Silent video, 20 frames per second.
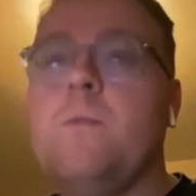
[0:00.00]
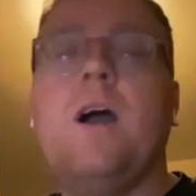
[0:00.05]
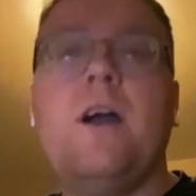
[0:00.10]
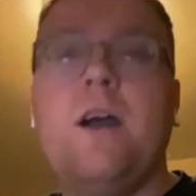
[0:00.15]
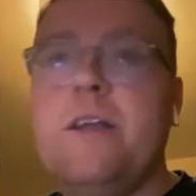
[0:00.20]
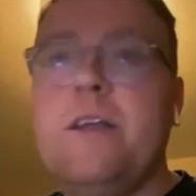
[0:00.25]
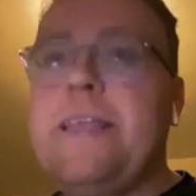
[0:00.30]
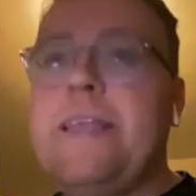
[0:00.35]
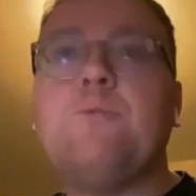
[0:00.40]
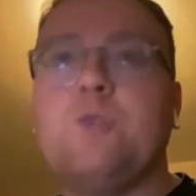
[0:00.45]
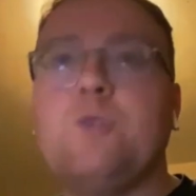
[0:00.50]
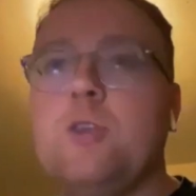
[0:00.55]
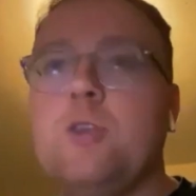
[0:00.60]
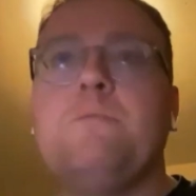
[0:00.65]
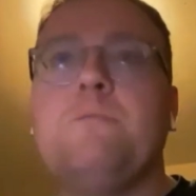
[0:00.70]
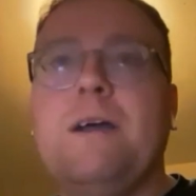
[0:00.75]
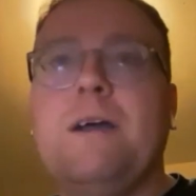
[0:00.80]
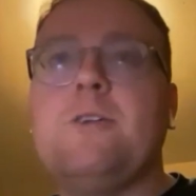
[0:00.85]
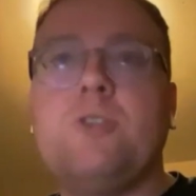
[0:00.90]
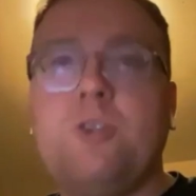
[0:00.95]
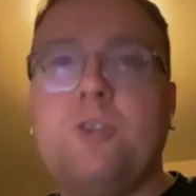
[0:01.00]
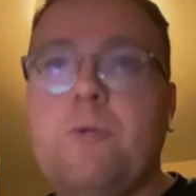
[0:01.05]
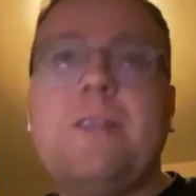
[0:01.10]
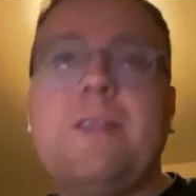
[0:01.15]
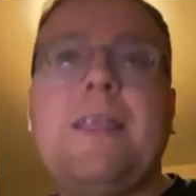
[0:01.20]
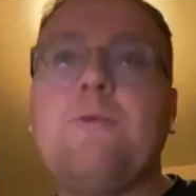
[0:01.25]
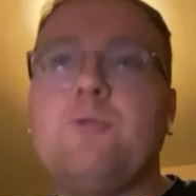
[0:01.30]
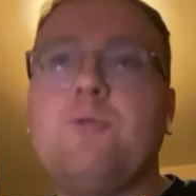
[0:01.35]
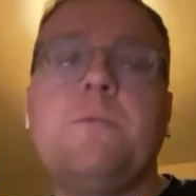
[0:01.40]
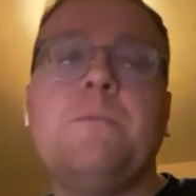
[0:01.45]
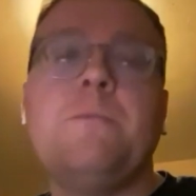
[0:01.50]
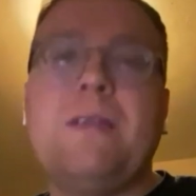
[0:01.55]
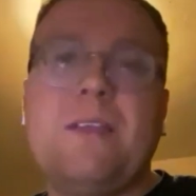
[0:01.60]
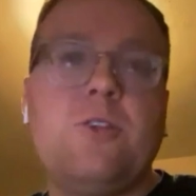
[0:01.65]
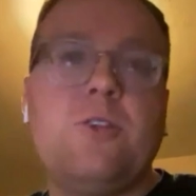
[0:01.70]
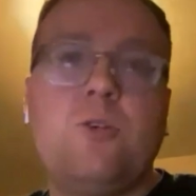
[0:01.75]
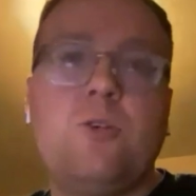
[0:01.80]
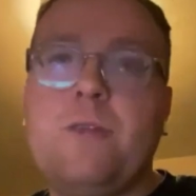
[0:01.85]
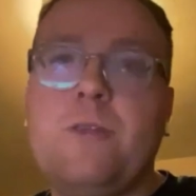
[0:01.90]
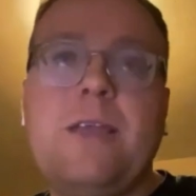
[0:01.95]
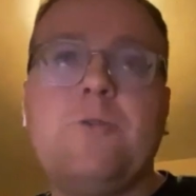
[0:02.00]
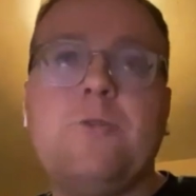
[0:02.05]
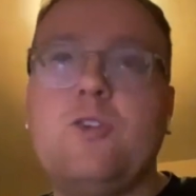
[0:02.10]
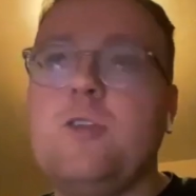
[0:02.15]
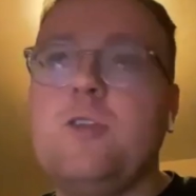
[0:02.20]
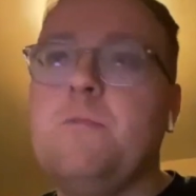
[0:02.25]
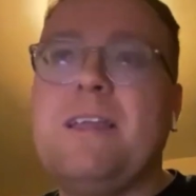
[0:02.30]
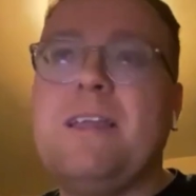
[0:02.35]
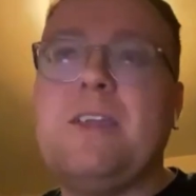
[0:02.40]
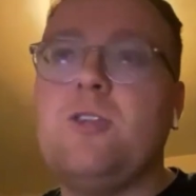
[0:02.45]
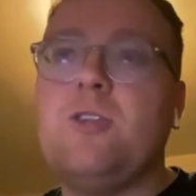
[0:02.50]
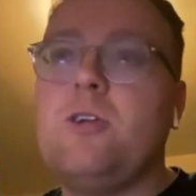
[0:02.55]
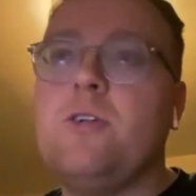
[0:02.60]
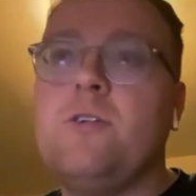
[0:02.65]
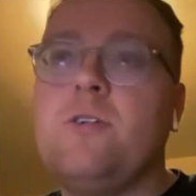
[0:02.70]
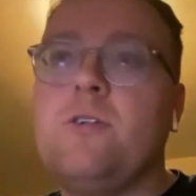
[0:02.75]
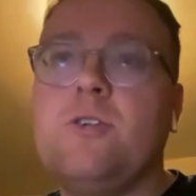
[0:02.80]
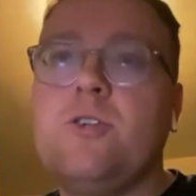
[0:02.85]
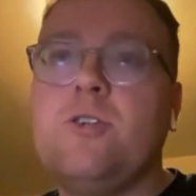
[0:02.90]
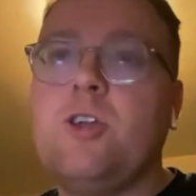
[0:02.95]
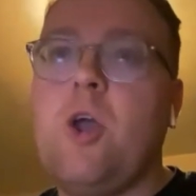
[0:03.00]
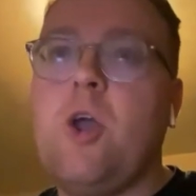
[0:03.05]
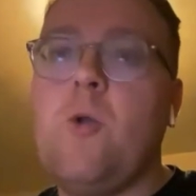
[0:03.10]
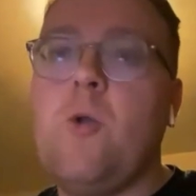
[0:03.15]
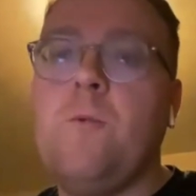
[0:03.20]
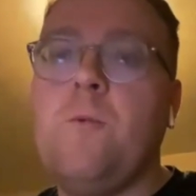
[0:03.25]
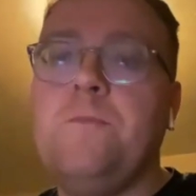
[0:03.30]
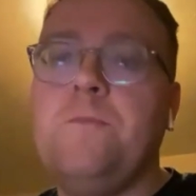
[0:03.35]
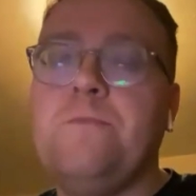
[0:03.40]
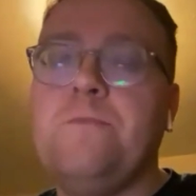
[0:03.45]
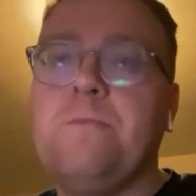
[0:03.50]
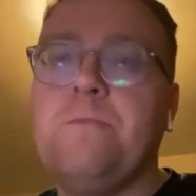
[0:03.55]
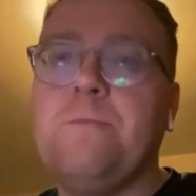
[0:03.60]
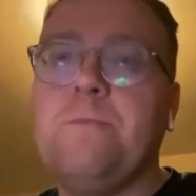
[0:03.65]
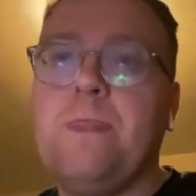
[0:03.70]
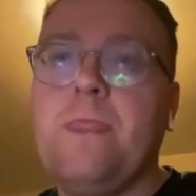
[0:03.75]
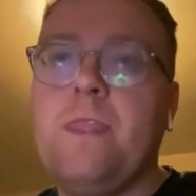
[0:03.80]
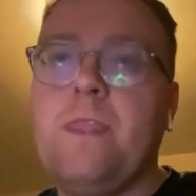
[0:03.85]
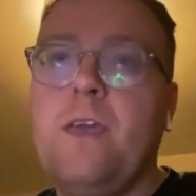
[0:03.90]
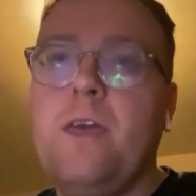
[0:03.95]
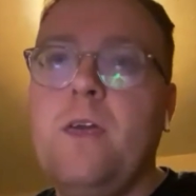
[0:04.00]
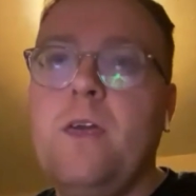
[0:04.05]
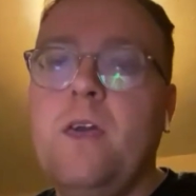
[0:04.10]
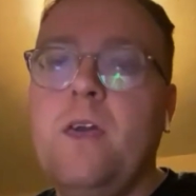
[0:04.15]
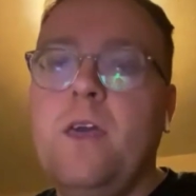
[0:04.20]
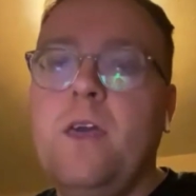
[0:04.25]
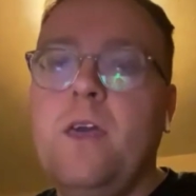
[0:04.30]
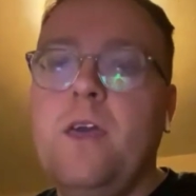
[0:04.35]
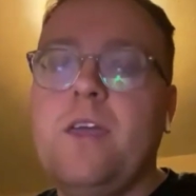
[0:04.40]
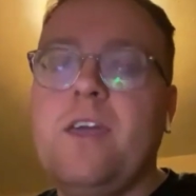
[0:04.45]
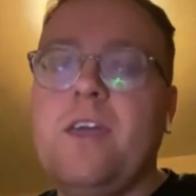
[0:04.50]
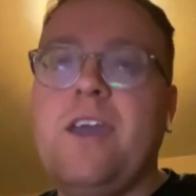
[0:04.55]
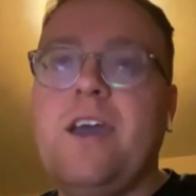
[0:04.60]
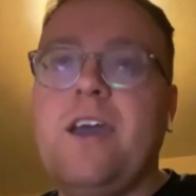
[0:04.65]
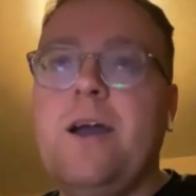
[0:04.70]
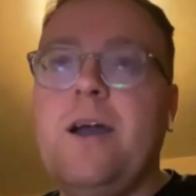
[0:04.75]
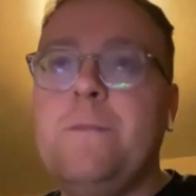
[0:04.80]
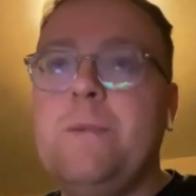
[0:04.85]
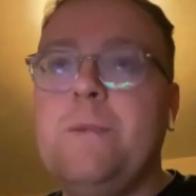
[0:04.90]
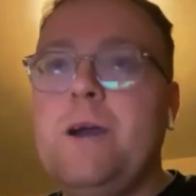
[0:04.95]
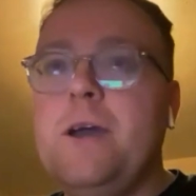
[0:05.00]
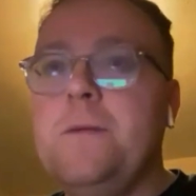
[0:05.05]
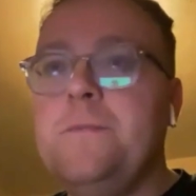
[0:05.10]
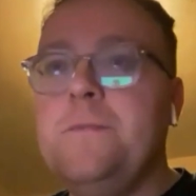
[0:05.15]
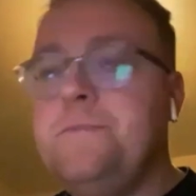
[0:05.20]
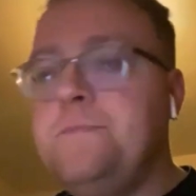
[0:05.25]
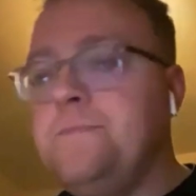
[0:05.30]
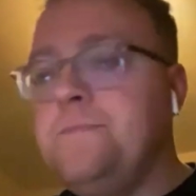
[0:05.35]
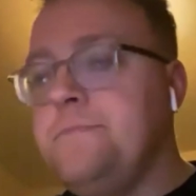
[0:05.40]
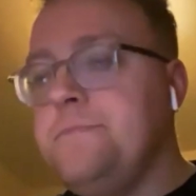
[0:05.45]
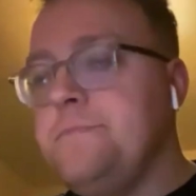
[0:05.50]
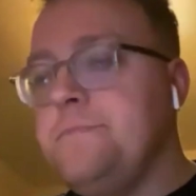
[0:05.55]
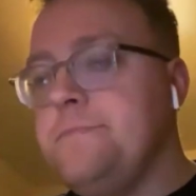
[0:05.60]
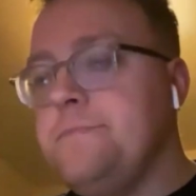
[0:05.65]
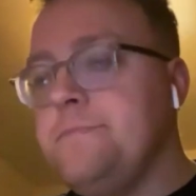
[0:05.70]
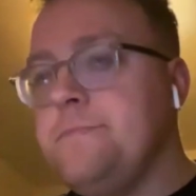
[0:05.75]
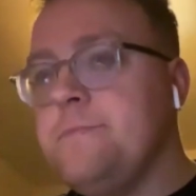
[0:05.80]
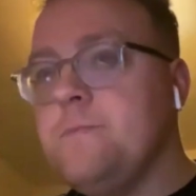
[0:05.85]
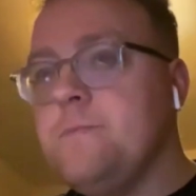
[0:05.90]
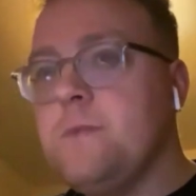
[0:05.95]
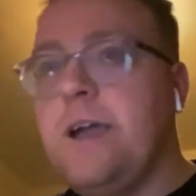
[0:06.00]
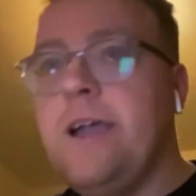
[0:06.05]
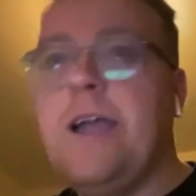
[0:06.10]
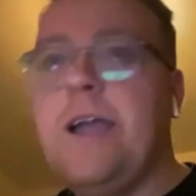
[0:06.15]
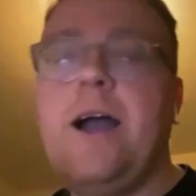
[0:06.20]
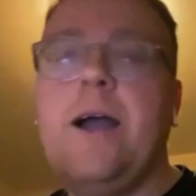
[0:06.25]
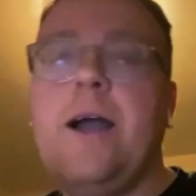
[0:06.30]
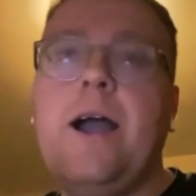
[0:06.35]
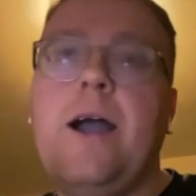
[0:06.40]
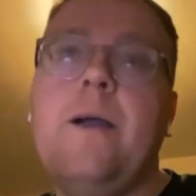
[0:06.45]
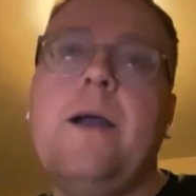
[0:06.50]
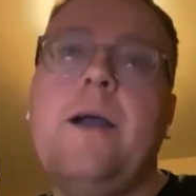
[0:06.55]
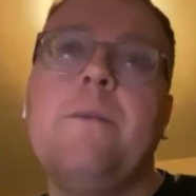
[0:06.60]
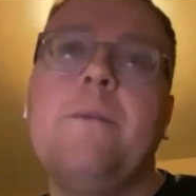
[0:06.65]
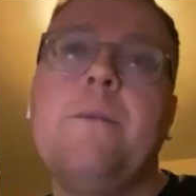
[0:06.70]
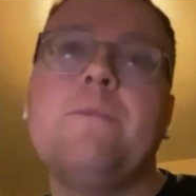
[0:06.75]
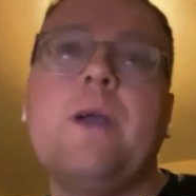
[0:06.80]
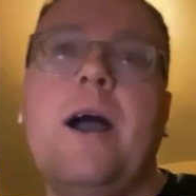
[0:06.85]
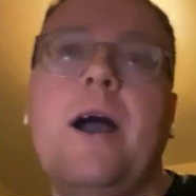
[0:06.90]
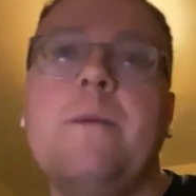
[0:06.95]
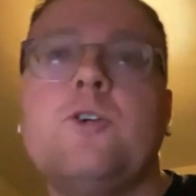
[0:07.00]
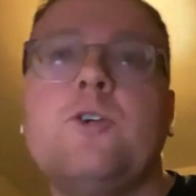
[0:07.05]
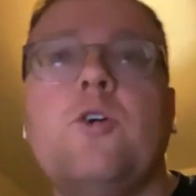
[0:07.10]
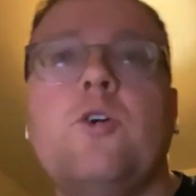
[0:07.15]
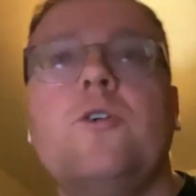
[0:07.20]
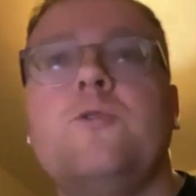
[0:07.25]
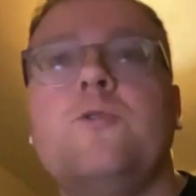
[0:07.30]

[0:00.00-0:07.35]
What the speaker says: announce new manager, announce new manager, announce new manager. So yeah, I'm gutted